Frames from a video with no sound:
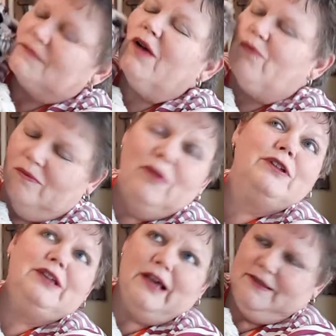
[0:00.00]
Oh,
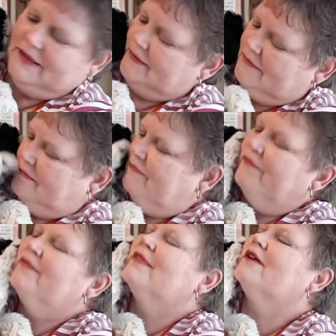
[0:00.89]
yes.
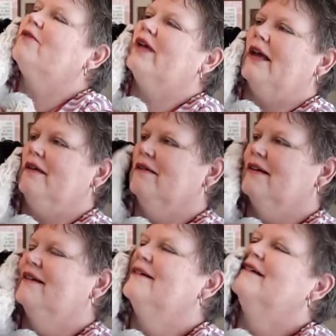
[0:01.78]
Okay.
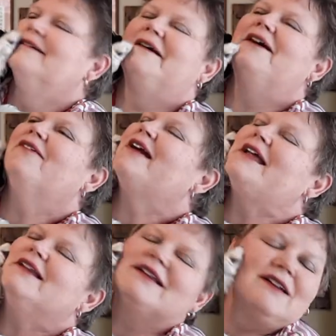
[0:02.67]
All
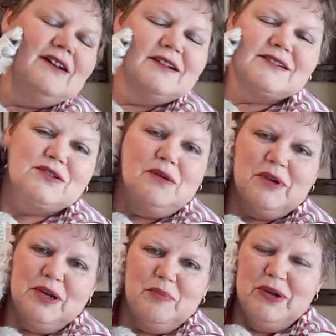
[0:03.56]
right, so I'm
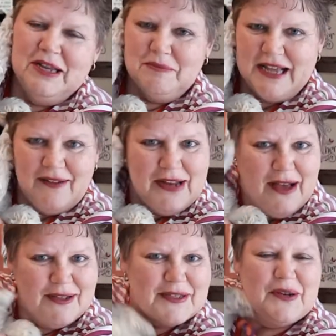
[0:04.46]
going to put him down
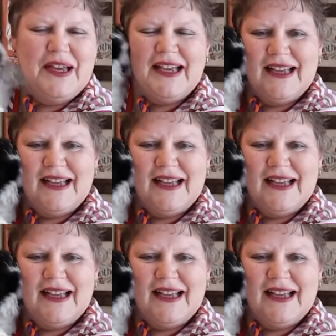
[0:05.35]
now so he